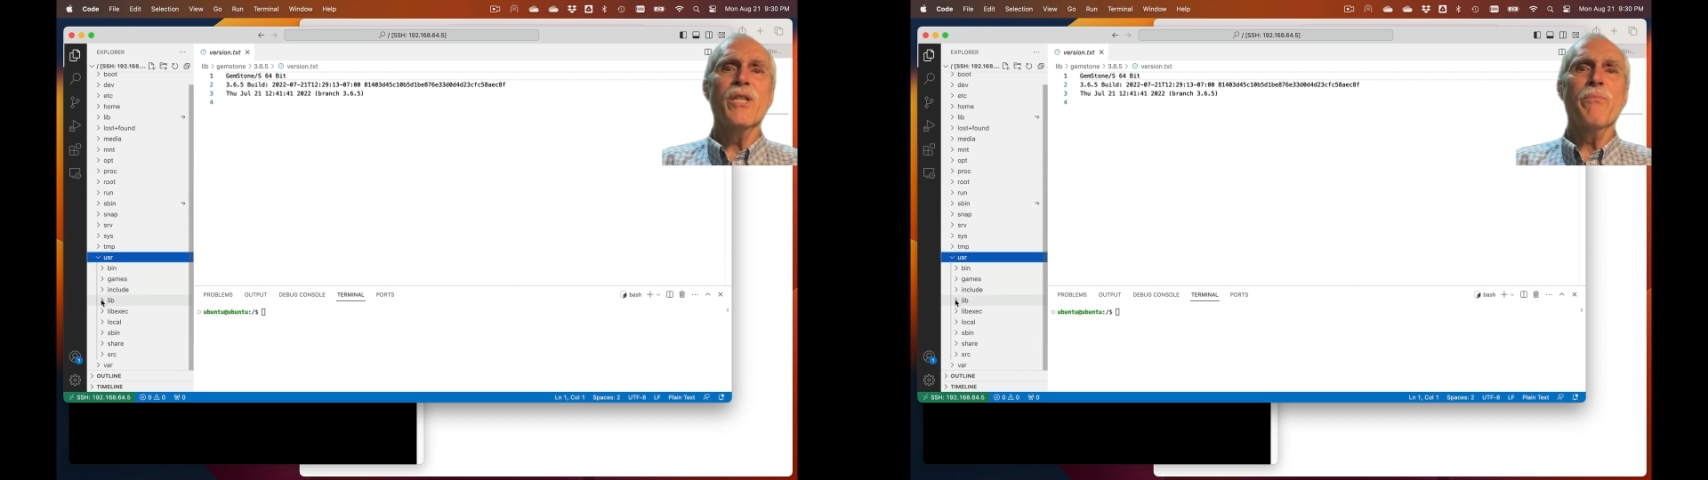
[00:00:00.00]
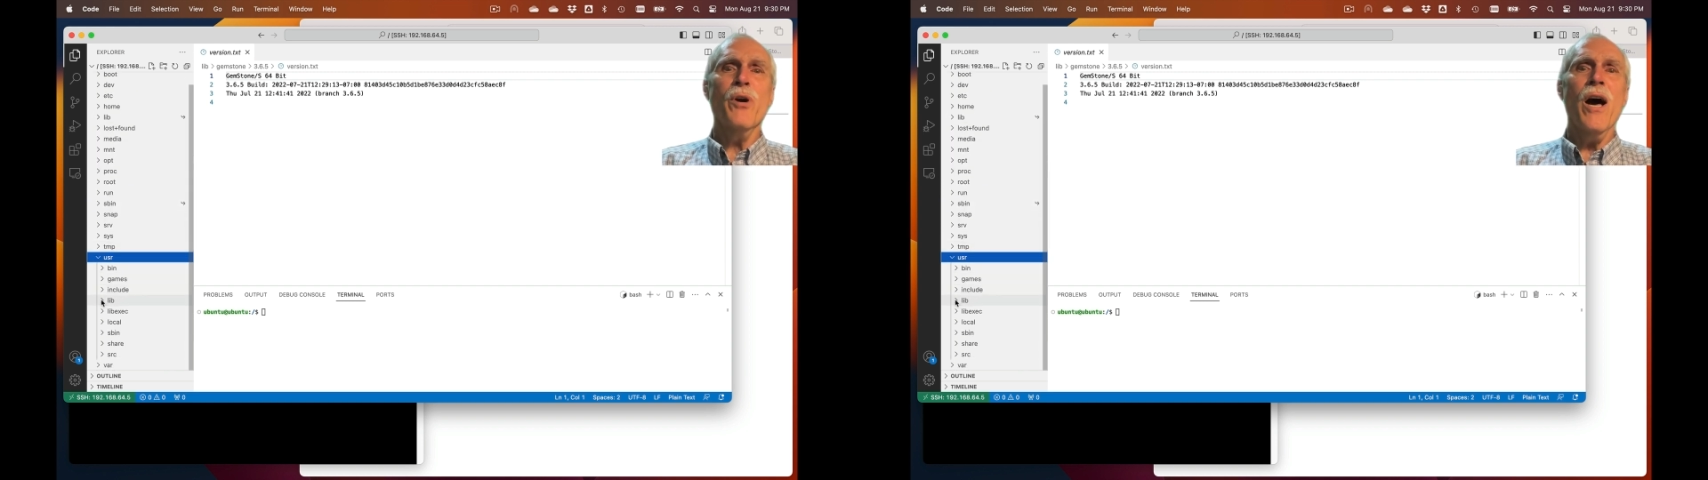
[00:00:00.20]

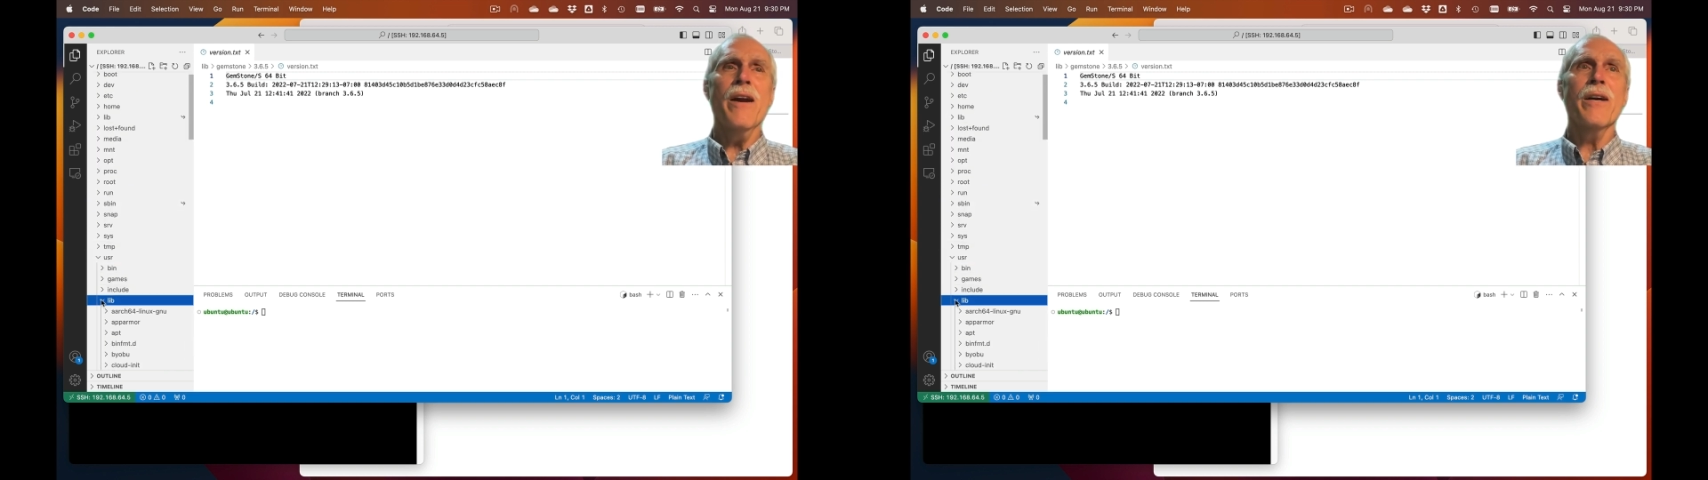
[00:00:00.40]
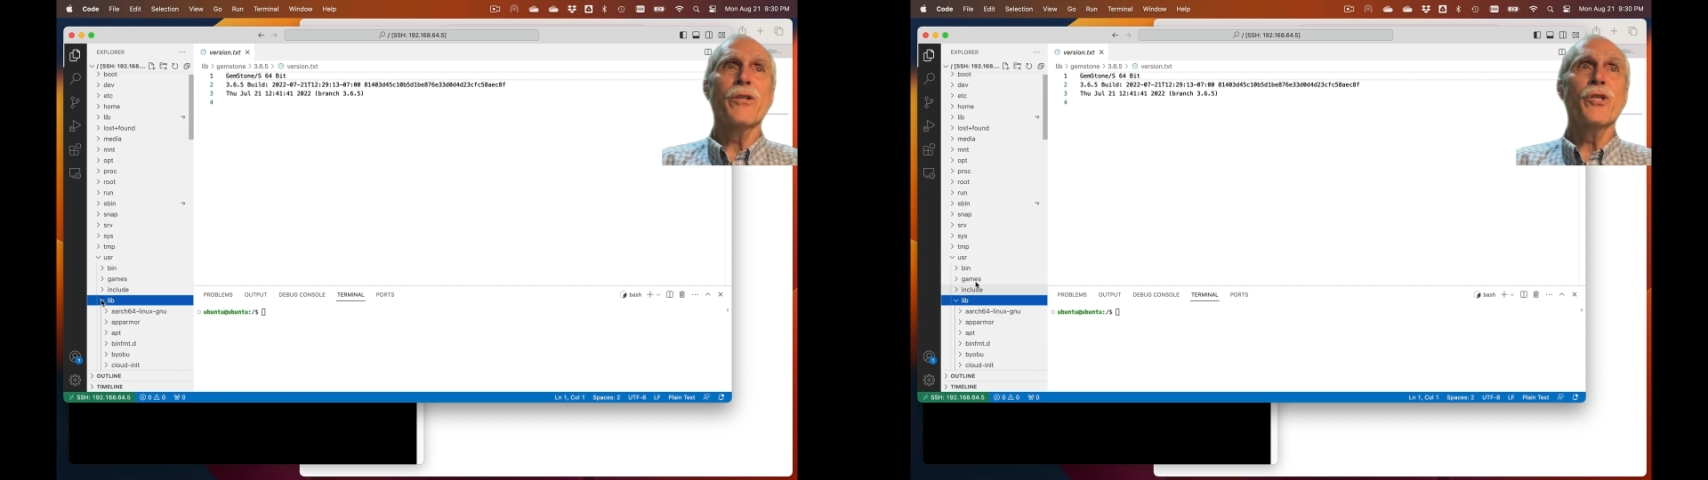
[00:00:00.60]
the
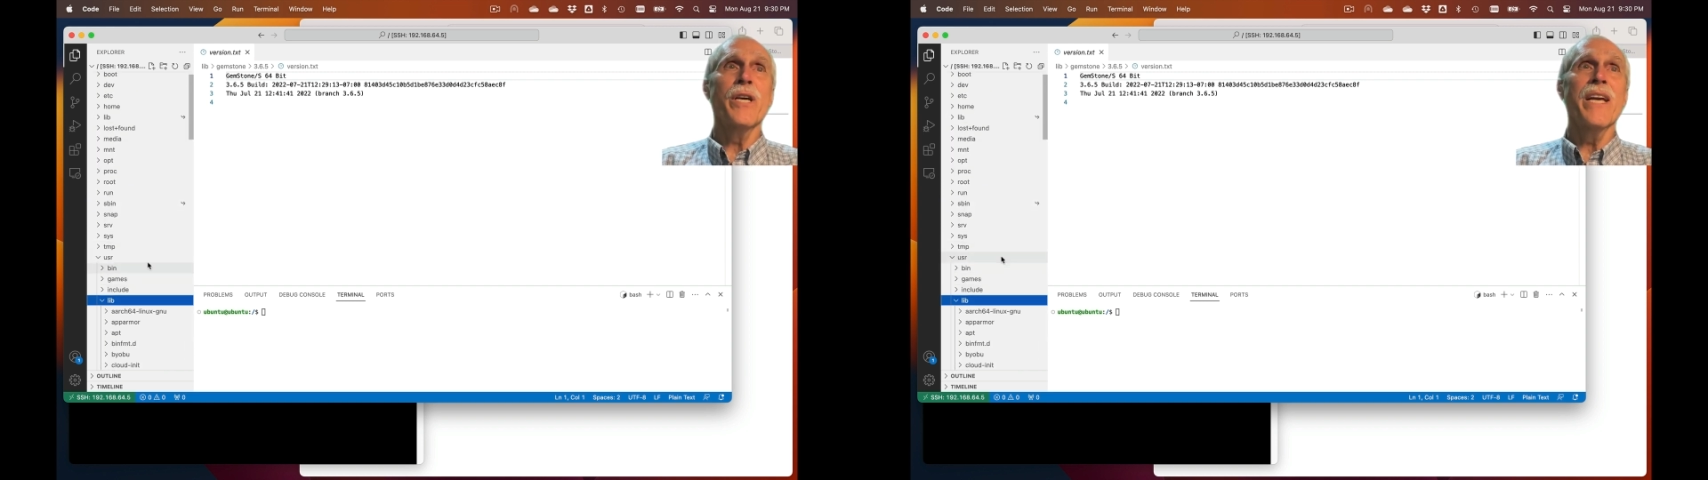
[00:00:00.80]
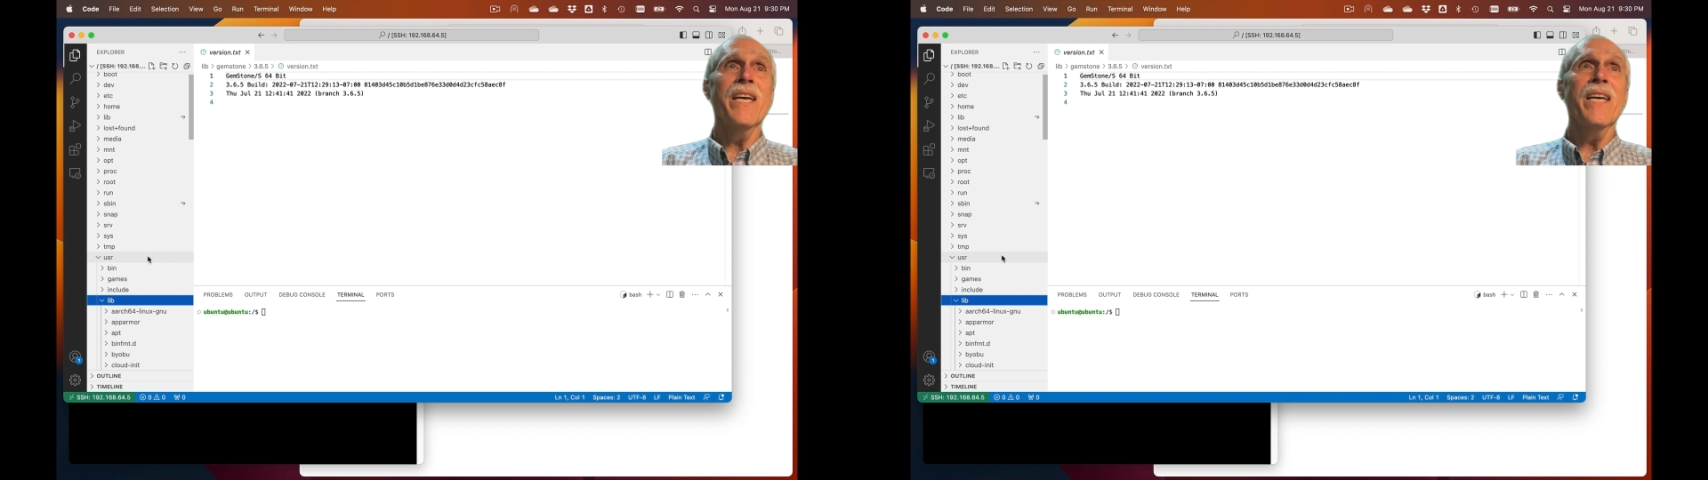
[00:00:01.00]
product
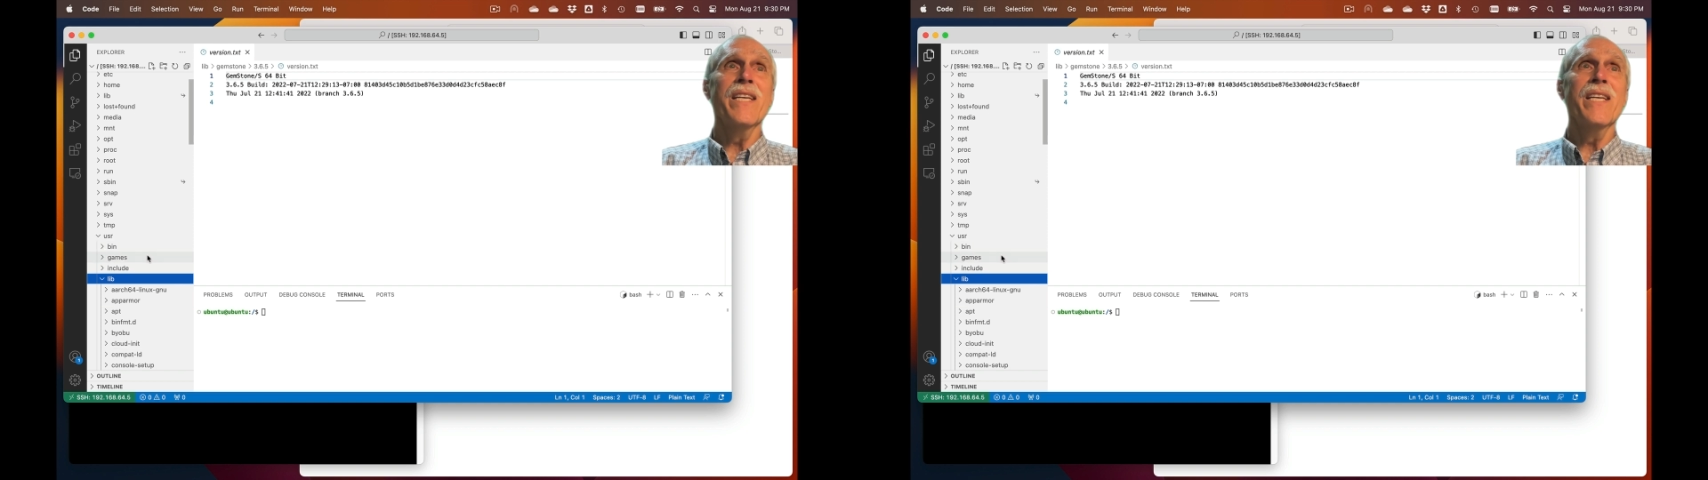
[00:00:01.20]
tree